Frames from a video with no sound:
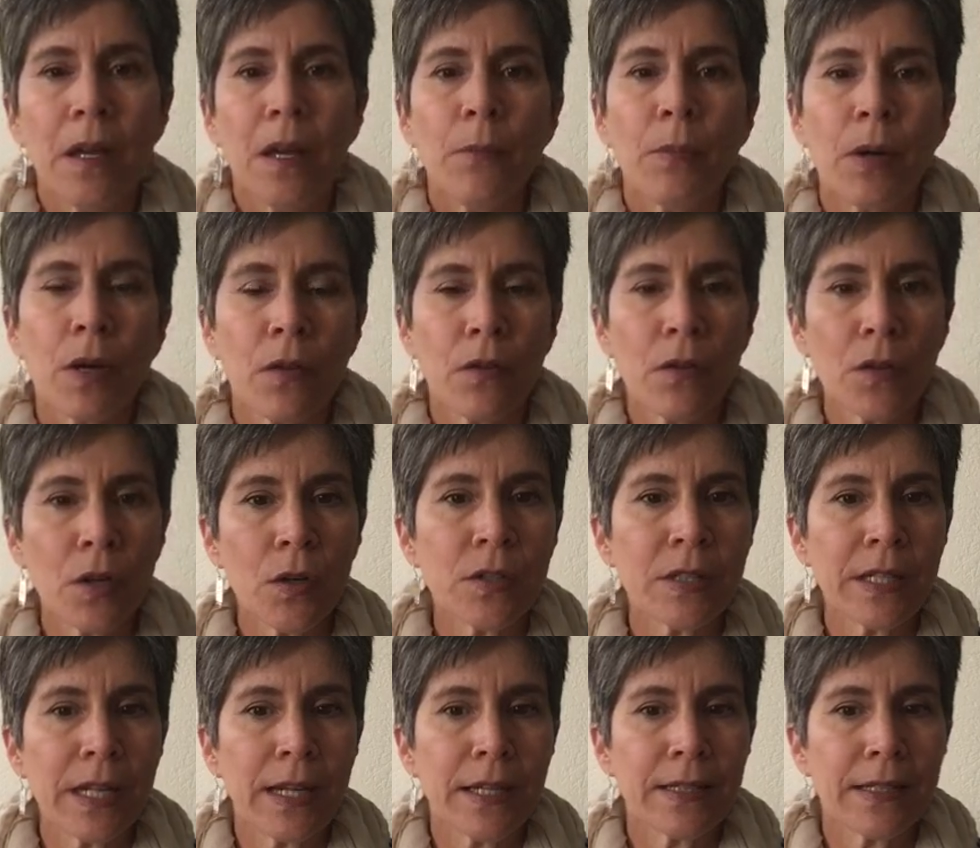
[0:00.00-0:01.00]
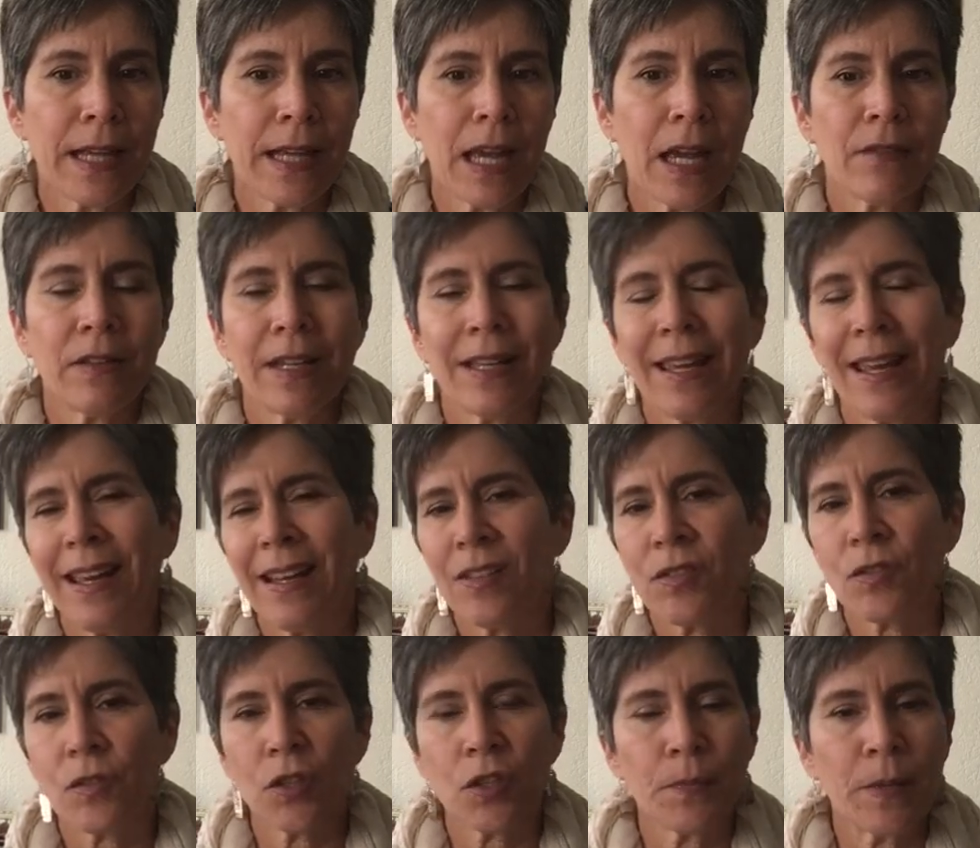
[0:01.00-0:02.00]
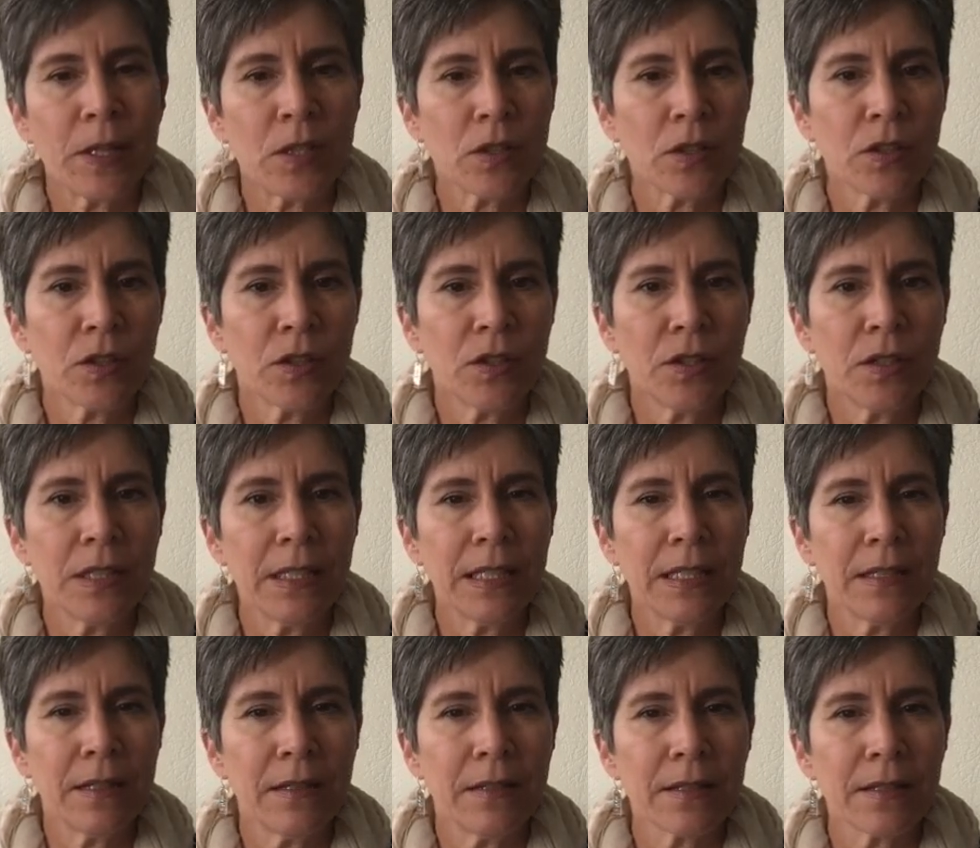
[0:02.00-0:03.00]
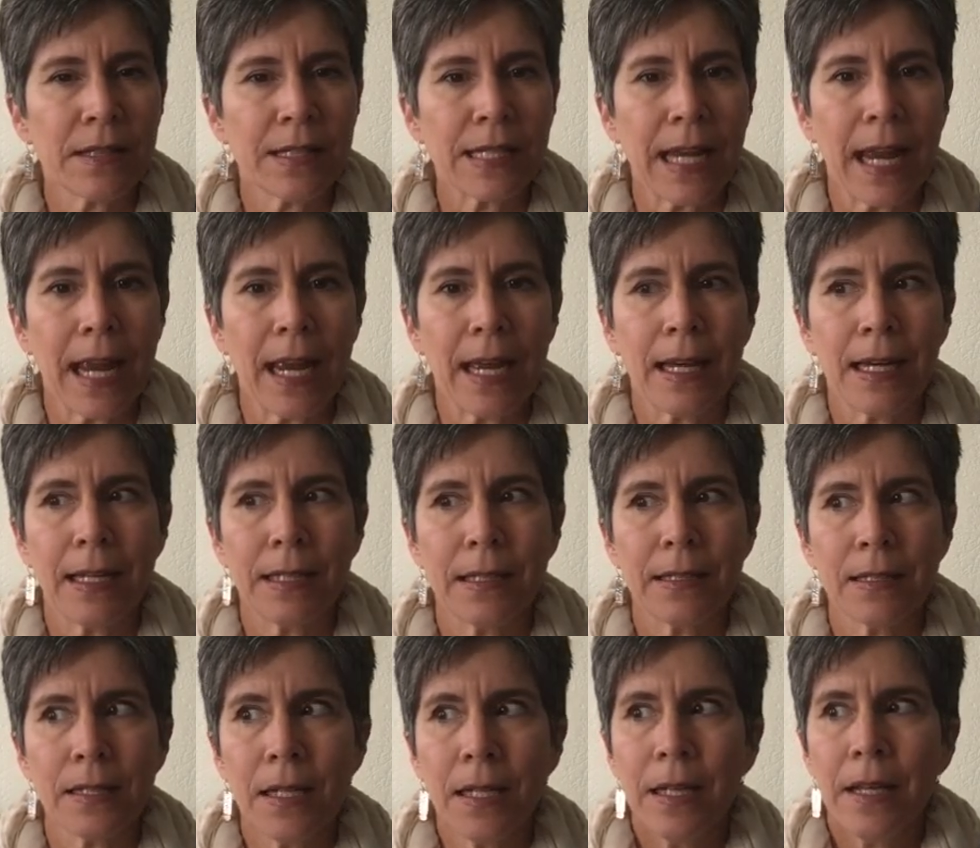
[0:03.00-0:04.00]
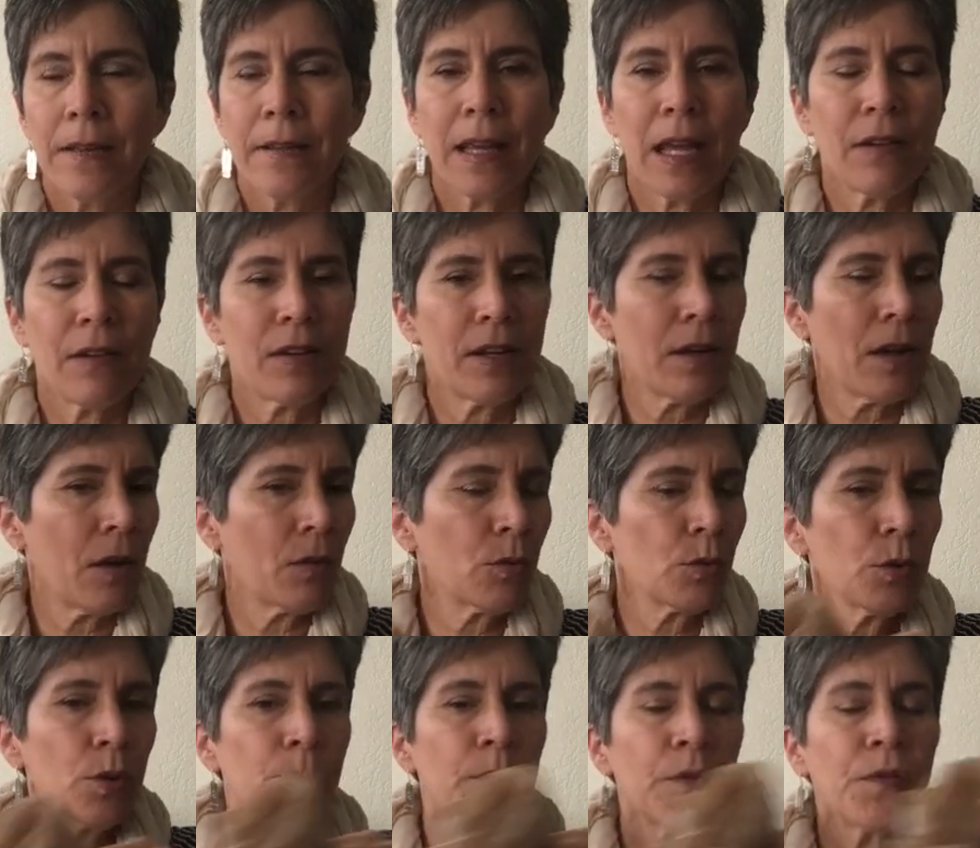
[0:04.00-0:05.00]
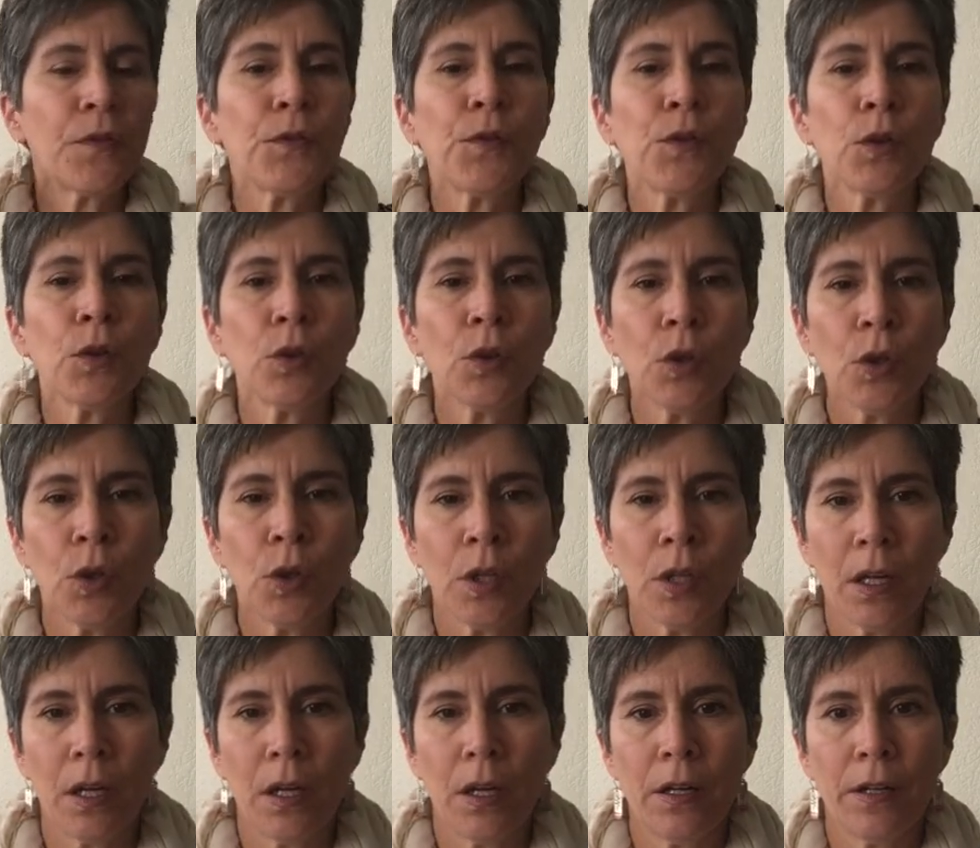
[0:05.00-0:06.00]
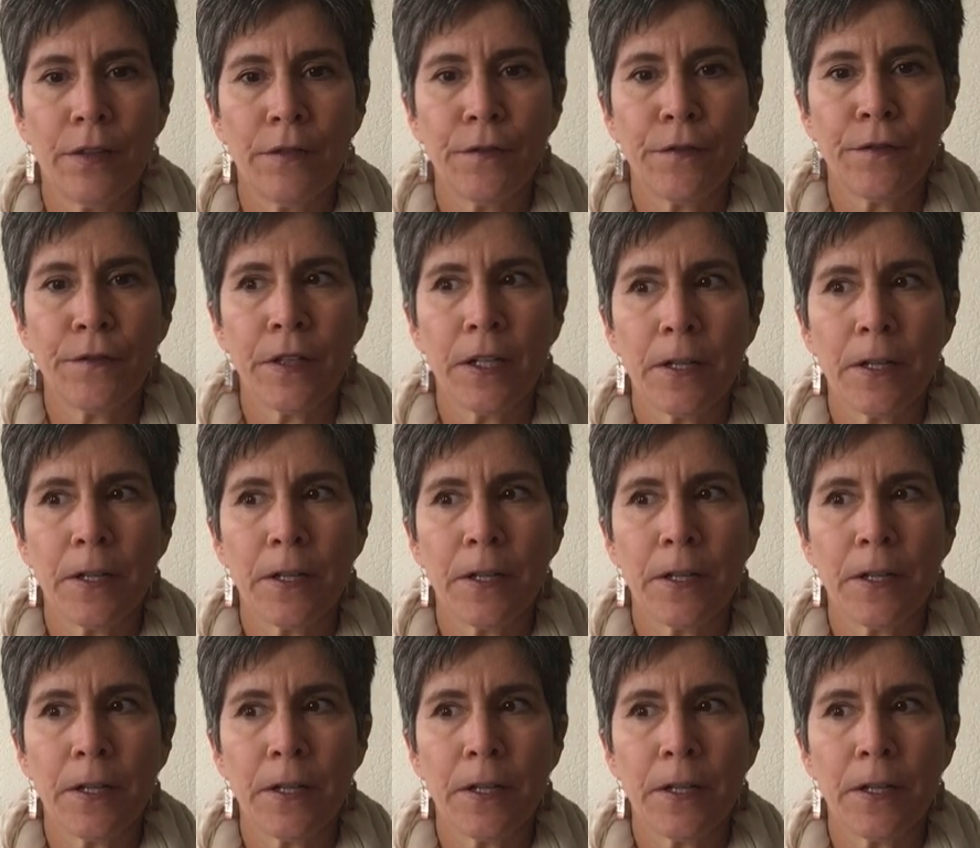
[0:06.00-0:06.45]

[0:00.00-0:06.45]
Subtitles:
but on those days they have like extra special good deals, and they have a room full of